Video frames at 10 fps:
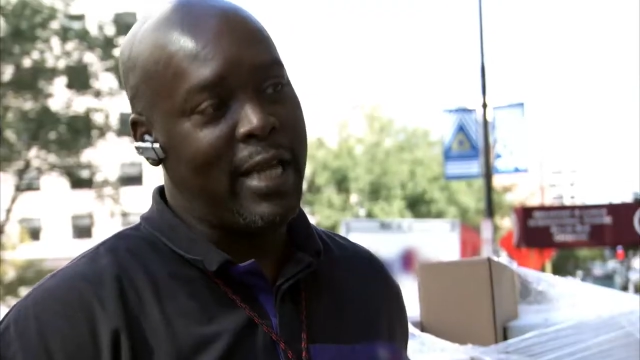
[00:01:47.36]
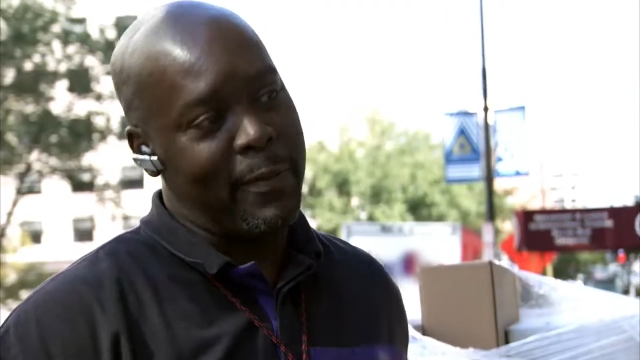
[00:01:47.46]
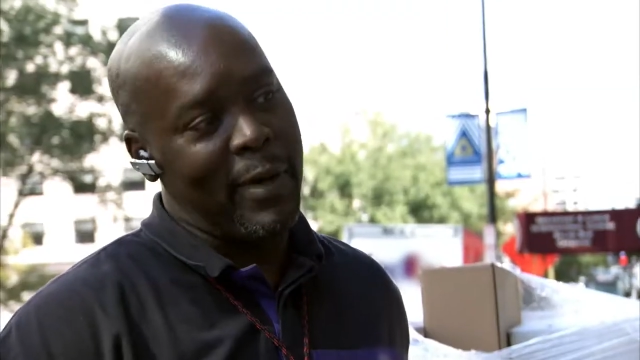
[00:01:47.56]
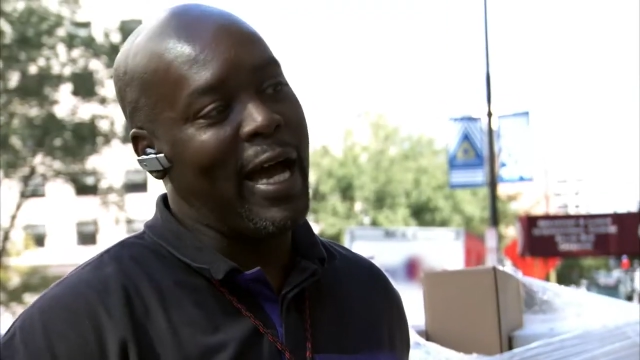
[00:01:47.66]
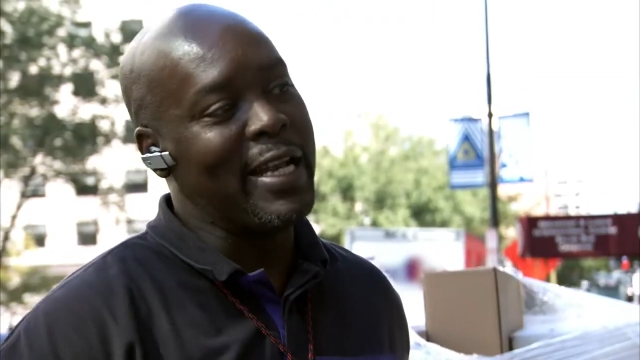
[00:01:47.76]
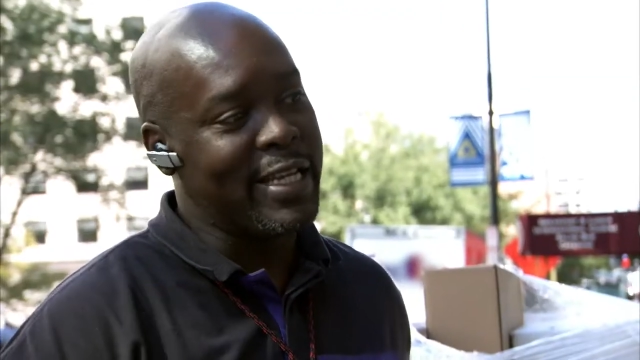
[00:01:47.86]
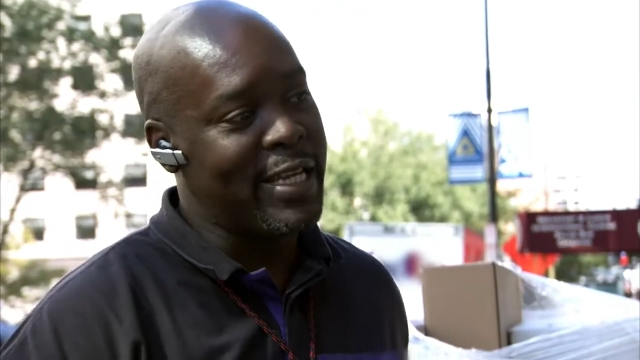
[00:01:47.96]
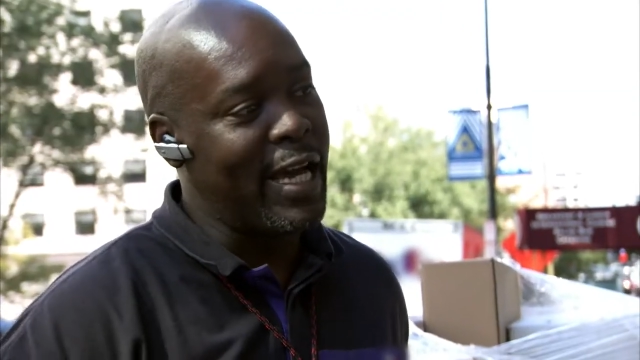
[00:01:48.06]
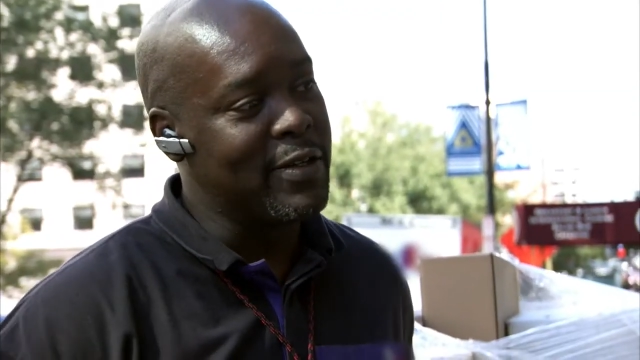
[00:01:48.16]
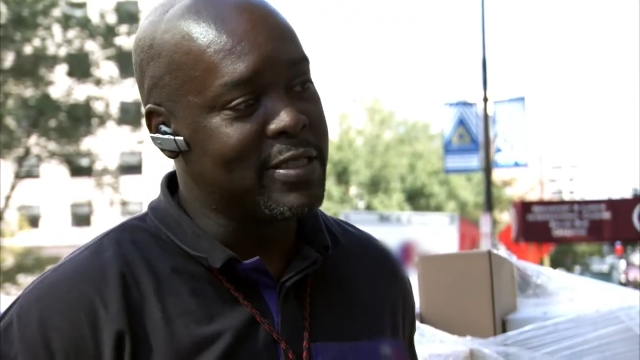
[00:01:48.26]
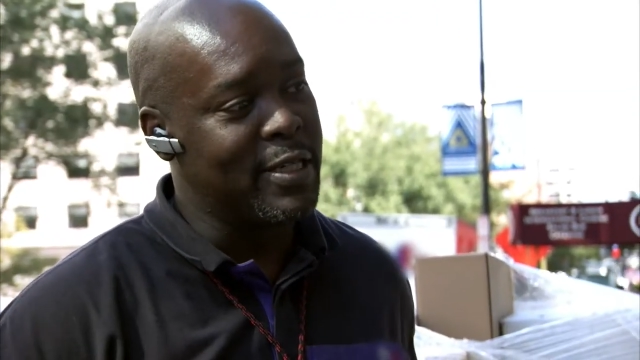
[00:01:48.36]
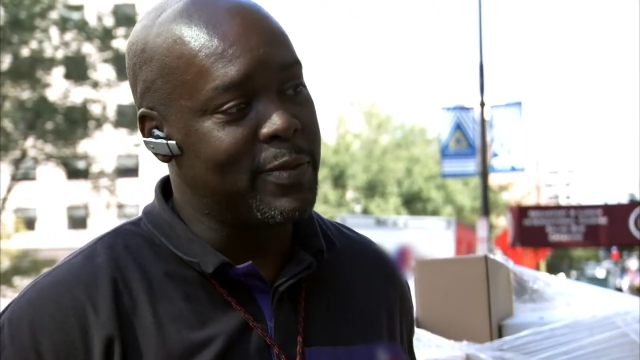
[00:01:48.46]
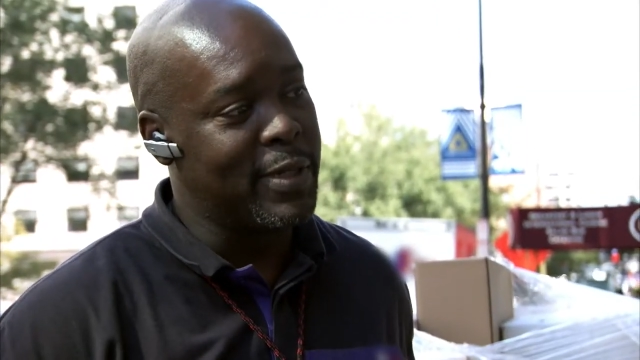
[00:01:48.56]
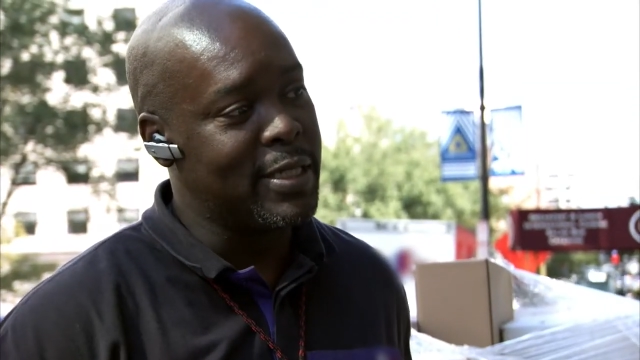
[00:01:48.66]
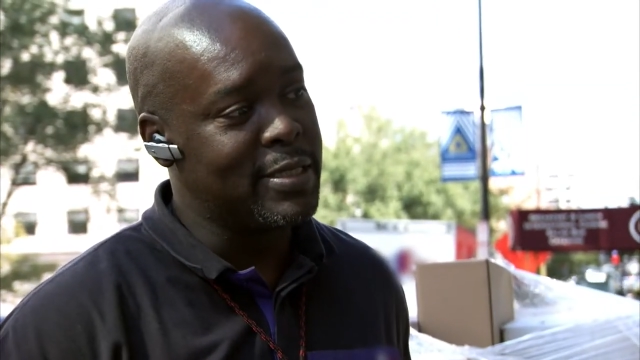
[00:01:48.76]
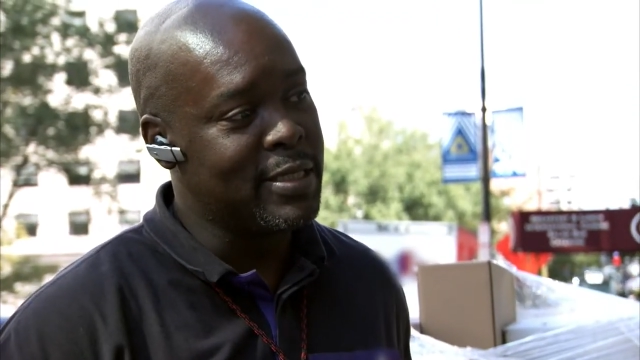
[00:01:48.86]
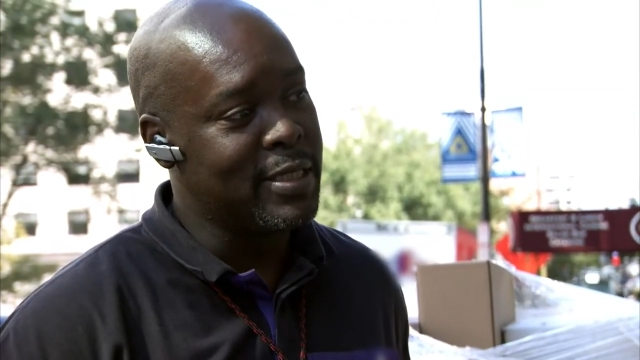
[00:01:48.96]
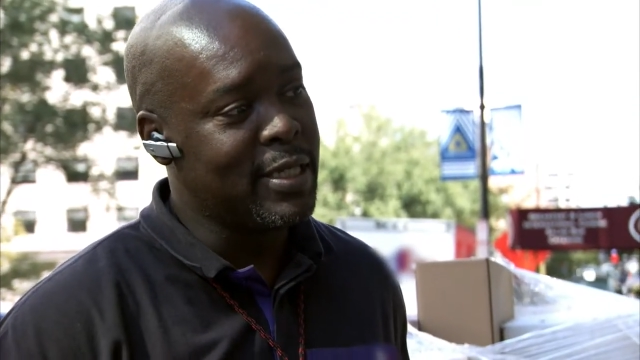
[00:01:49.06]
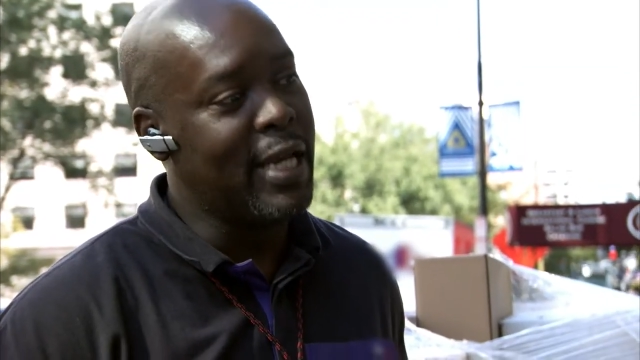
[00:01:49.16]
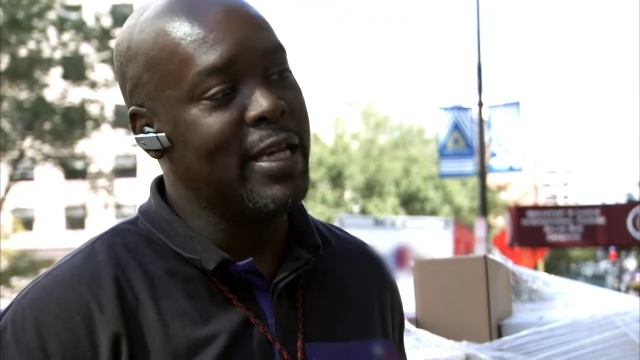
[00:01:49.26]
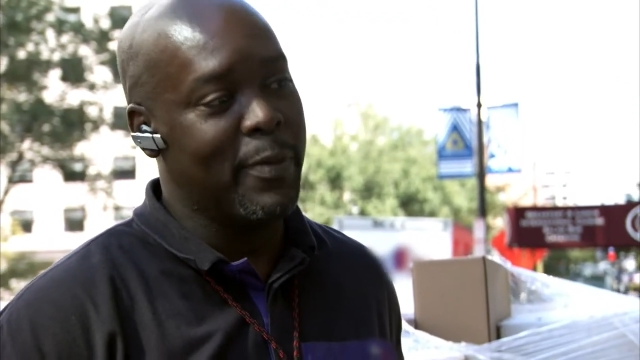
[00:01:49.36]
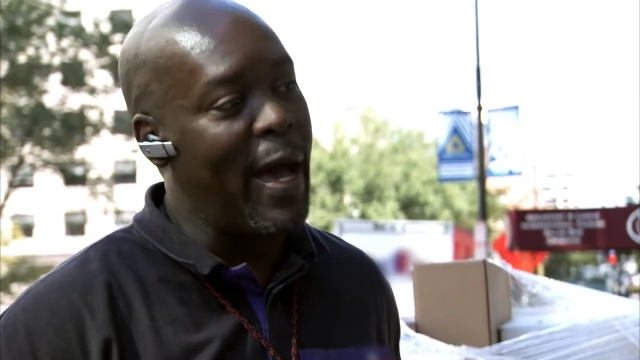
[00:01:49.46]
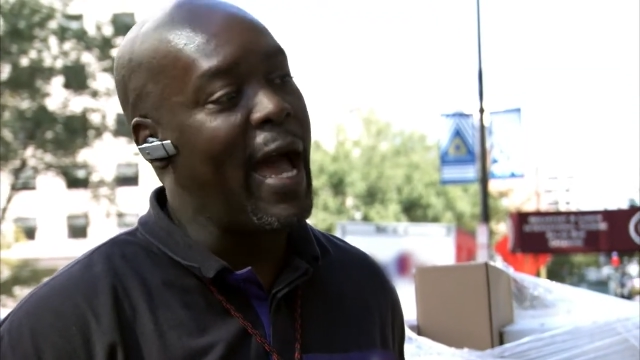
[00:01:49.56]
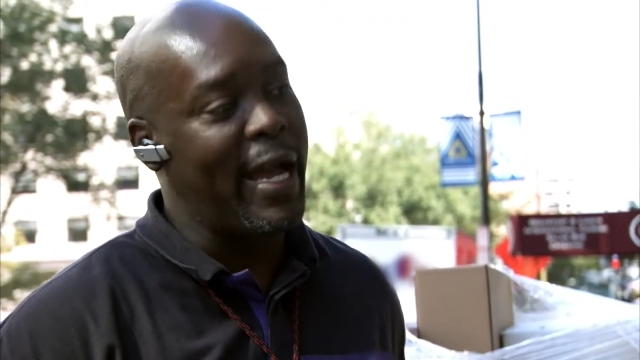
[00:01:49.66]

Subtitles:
Like behind the counter someplace. In the